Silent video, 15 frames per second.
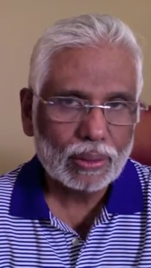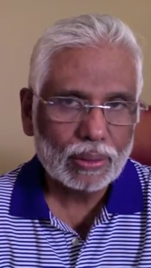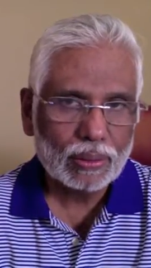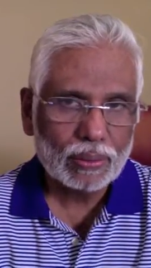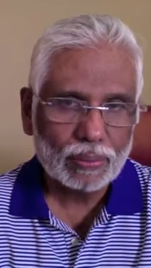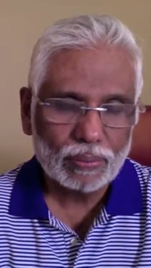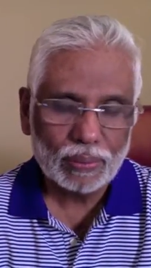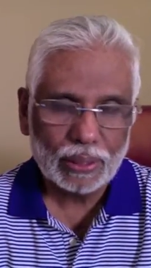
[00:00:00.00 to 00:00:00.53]

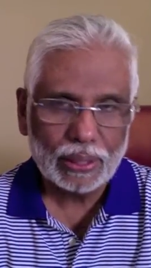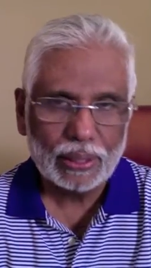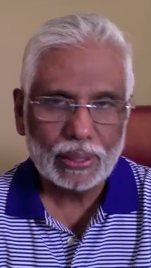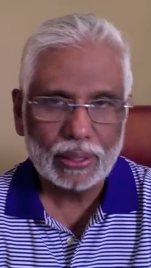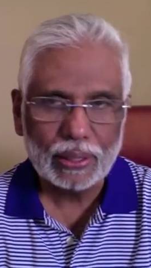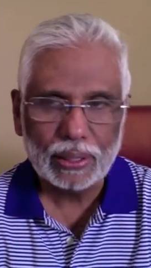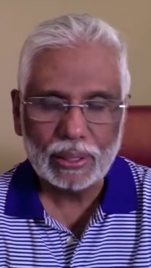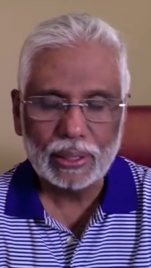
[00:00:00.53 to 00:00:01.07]
to read
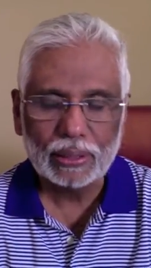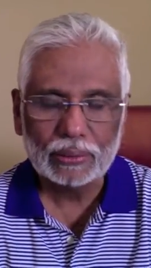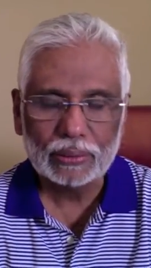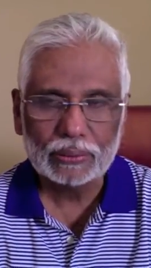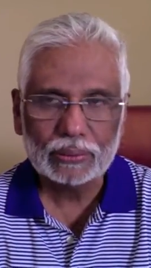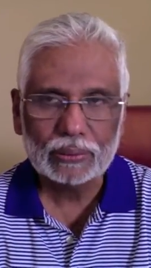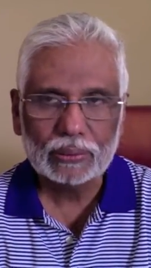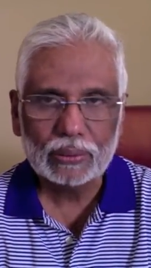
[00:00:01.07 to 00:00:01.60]
it
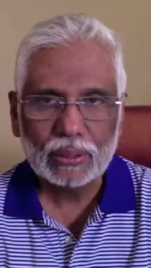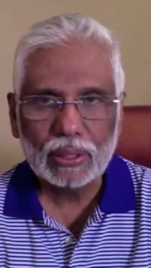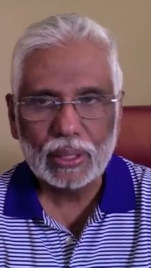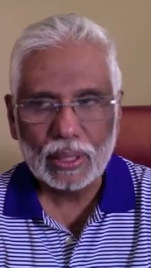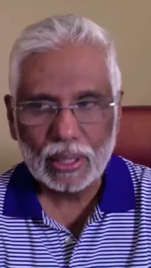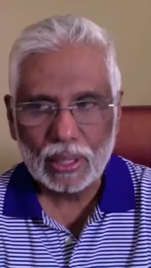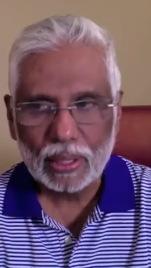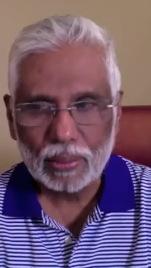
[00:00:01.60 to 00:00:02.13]
as
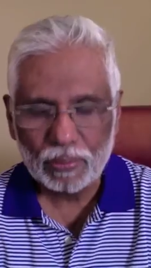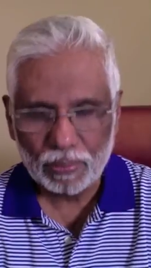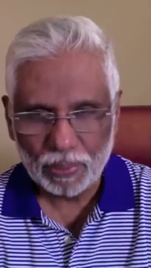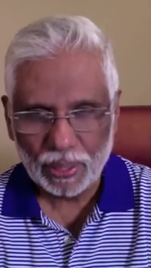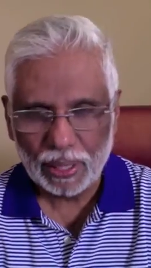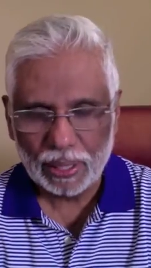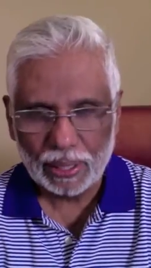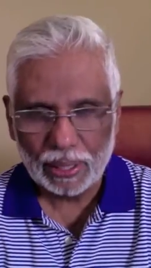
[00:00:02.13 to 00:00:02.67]

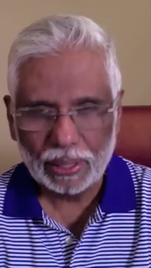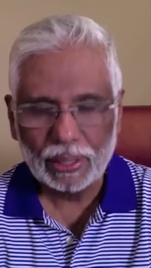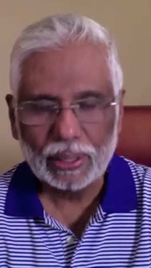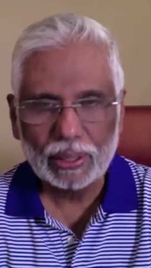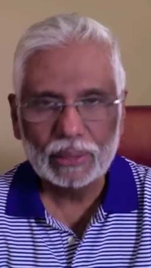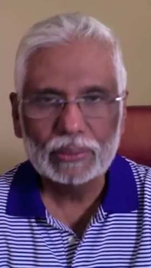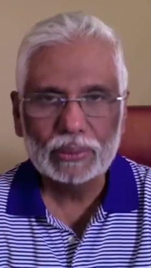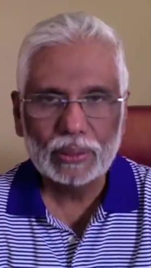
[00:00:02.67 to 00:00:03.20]
praying
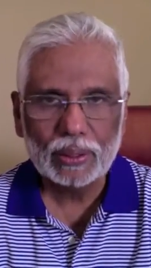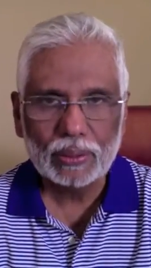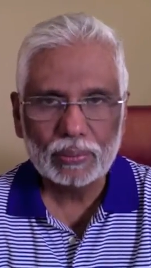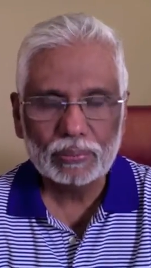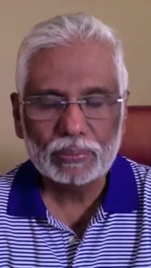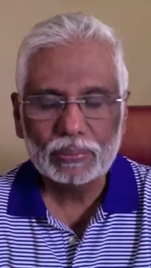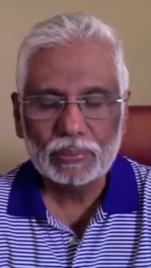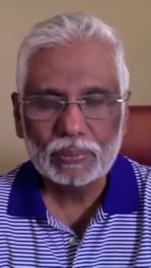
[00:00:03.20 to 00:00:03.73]
instead of
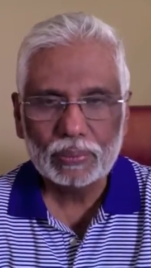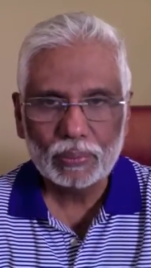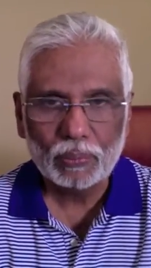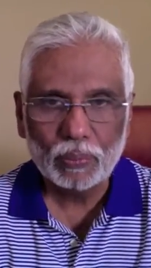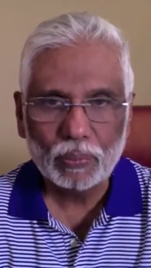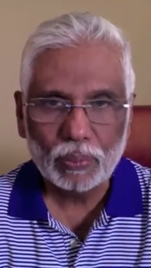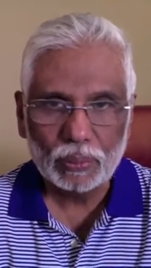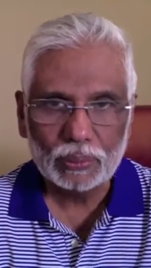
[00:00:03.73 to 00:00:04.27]
the
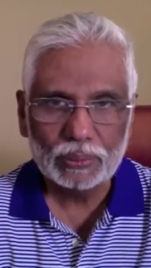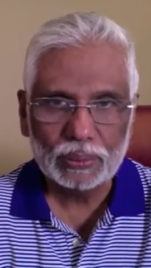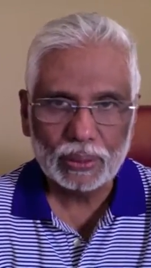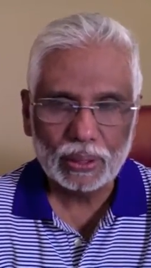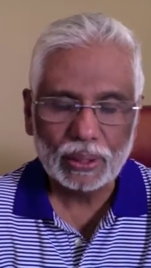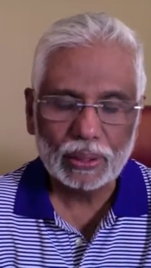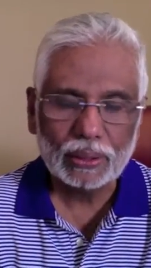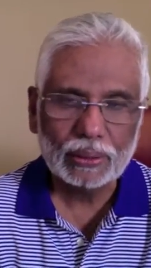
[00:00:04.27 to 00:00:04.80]

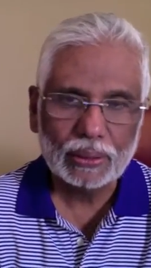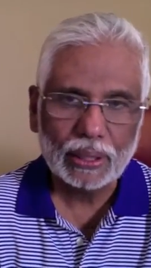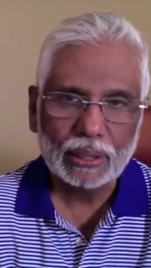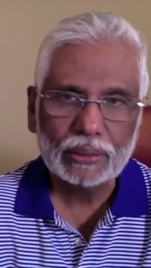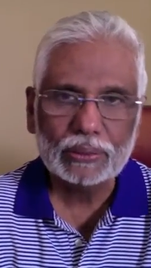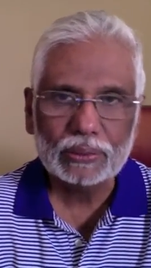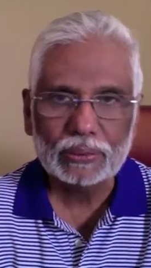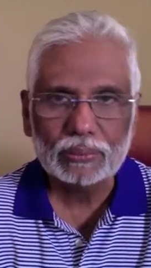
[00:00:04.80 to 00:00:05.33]
original
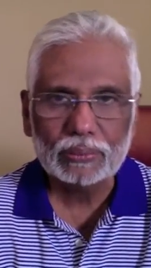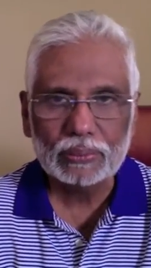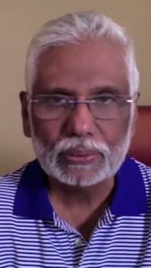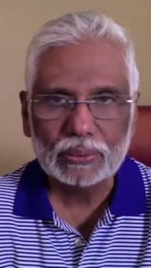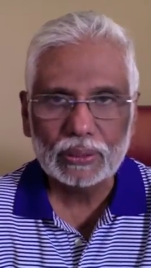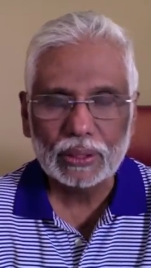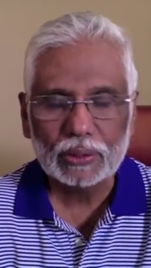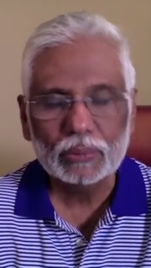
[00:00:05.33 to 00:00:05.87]
text which
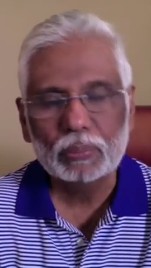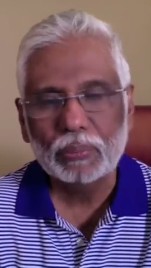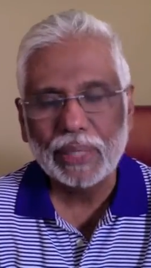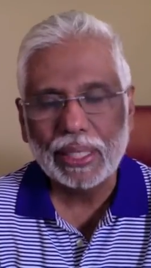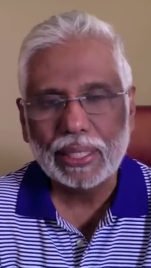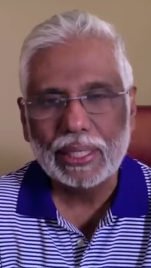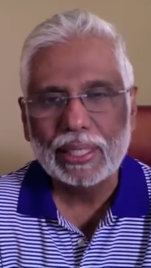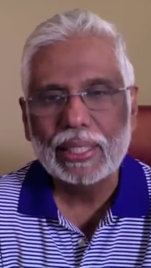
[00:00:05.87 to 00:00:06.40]
says
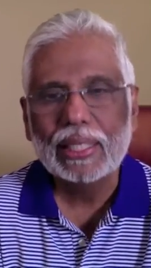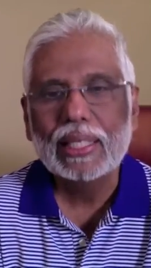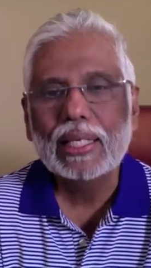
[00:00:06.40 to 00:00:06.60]
paying.